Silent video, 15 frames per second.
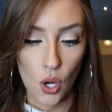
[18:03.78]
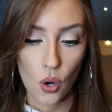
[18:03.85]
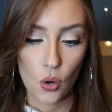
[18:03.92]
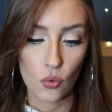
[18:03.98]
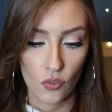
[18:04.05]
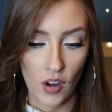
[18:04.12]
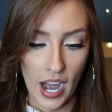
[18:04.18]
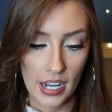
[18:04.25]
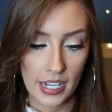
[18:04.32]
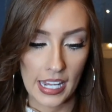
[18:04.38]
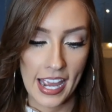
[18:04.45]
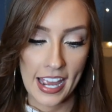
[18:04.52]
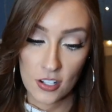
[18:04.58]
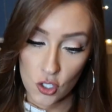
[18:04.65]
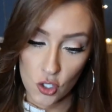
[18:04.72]
coat rack,
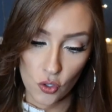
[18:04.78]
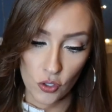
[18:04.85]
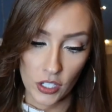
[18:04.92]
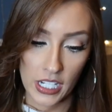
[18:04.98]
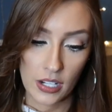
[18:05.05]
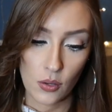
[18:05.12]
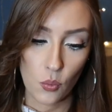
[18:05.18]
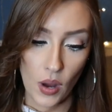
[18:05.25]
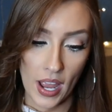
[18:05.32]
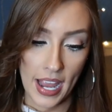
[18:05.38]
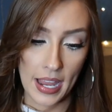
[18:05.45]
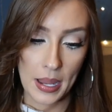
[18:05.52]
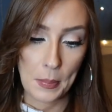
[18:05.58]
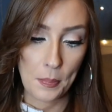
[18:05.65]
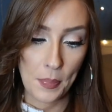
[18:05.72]

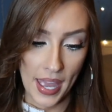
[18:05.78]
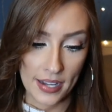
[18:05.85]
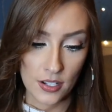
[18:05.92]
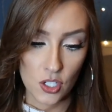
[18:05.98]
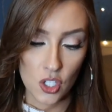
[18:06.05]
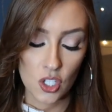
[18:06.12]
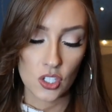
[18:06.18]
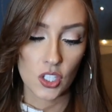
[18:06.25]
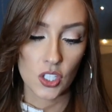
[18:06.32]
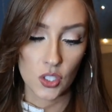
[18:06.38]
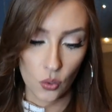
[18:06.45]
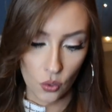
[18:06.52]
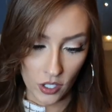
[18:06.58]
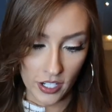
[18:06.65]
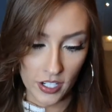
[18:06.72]
entryway bench,
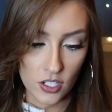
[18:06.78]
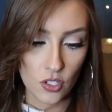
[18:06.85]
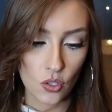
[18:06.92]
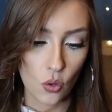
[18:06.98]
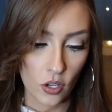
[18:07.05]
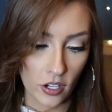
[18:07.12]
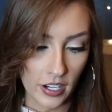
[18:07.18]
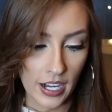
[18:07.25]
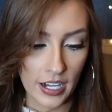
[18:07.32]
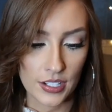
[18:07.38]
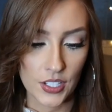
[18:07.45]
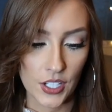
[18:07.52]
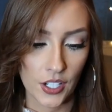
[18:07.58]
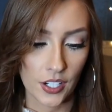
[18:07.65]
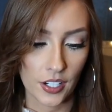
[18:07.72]
storage
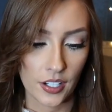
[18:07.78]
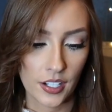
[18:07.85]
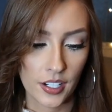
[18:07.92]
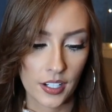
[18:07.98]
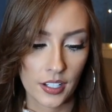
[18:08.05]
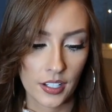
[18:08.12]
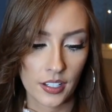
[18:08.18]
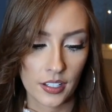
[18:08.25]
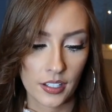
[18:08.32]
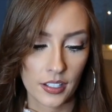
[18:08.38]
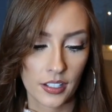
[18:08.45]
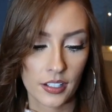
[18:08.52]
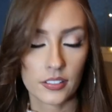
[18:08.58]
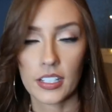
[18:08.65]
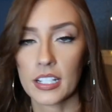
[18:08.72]
organizer.
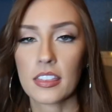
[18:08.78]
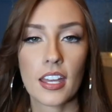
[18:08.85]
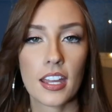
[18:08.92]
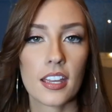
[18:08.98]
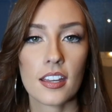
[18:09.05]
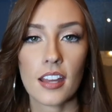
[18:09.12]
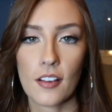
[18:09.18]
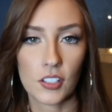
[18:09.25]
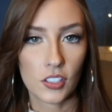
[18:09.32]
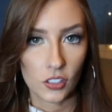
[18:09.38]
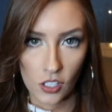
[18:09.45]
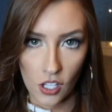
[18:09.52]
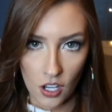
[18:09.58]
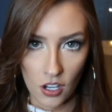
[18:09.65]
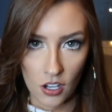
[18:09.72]
Like they have a
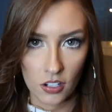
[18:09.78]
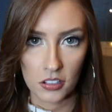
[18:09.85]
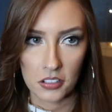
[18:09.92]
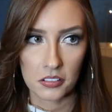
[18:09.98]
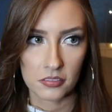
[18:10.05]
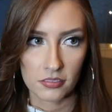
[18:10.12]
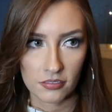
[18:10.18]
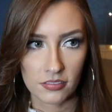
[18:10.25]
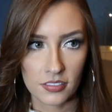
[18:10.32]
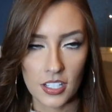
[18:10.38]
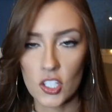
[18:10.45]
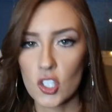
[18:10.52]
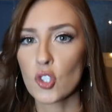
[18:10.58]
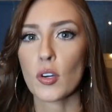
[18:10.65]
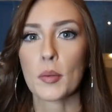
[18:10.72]
long
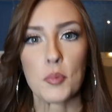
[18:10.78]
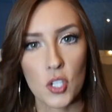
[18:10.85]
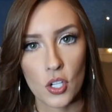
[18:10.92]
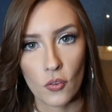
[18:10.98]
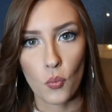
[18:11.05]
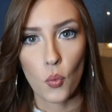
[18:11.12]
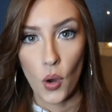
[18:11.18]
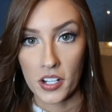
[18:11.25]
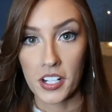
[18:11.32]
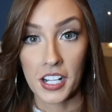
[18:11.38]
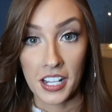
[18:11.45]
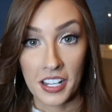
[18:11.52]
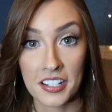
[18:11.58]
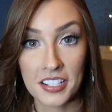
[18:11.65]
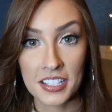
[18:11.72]
description of what it
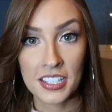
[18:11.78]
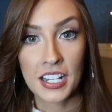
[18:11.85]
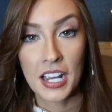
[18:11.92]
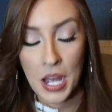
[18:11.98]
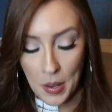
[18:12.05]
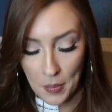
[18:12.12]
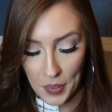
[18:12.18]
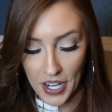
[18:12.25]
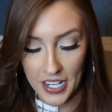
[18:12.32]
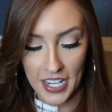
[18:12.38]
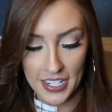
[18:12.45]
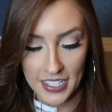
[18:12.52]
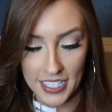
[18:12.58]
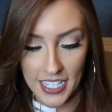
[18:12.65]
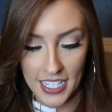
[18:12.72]
is, but I
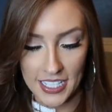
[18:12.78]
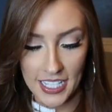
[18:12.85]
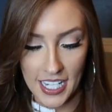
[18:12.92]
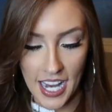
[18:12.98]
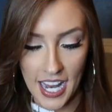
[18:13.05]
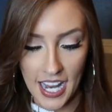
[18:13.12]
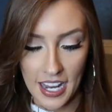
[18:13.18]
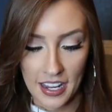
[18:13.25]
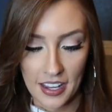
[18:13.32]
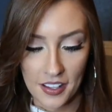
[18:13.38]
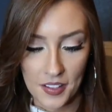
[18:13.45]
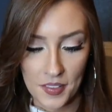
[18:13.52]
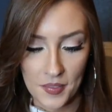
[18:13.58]
guess it's a